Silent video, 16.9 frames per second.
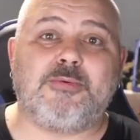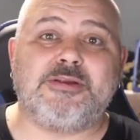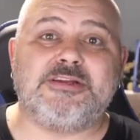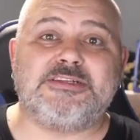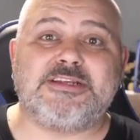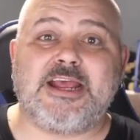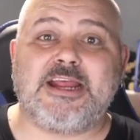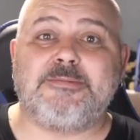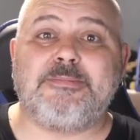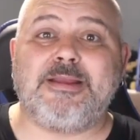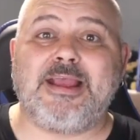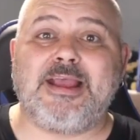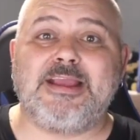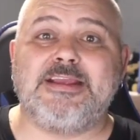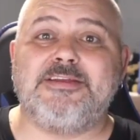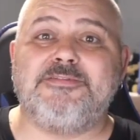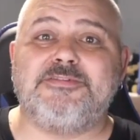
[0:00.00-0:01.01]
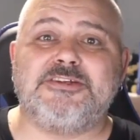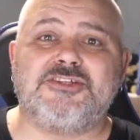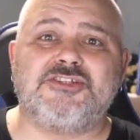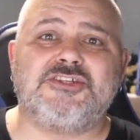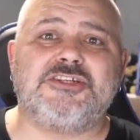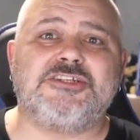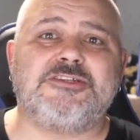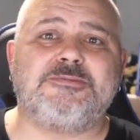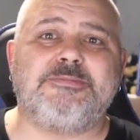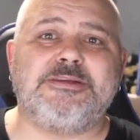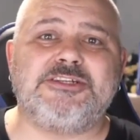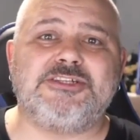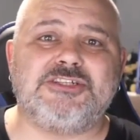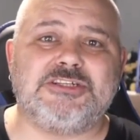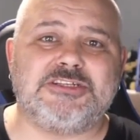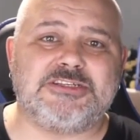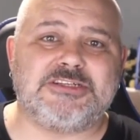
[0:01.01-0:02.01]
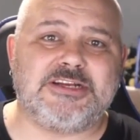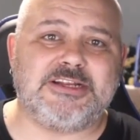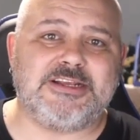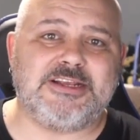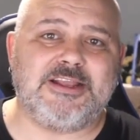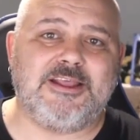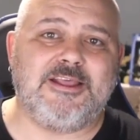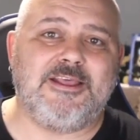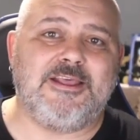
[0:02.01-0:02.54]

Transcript: Owens had behaved suspiciously